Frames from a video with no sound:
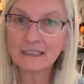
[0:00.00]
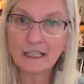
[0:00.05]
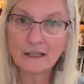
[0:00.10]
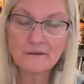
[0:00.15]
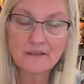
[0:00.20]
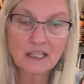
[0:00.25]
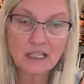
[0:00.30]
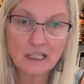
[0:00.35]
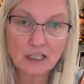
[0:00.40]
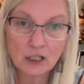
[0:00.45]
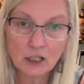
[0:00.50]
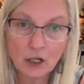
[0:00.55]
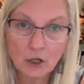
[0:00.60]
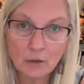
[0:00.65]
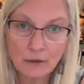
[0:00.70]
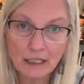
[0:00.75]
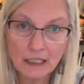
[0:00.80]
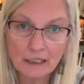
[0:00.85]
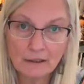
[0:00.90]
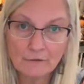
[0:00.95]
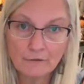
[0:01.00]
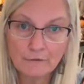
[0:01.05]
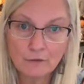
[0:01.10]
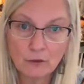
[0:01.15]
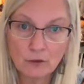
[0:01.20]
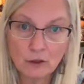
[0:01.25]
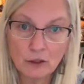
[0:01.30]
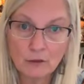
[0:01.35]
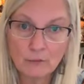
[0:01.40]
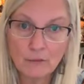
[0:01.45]
that stuff's going to go in
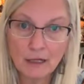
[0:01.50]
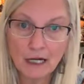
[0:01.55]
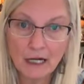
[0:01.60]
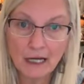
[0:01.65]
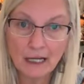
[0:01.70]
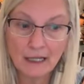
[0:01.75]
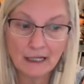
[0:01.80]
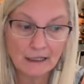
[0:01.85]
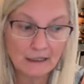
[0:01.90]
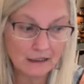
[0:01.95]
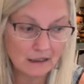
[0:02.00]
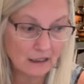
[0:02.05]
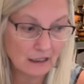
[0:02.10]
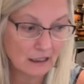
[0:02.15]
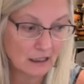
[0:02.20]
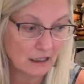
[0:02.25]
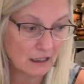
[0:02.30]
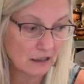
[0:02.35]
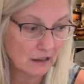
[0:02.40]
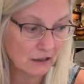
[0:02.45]
for my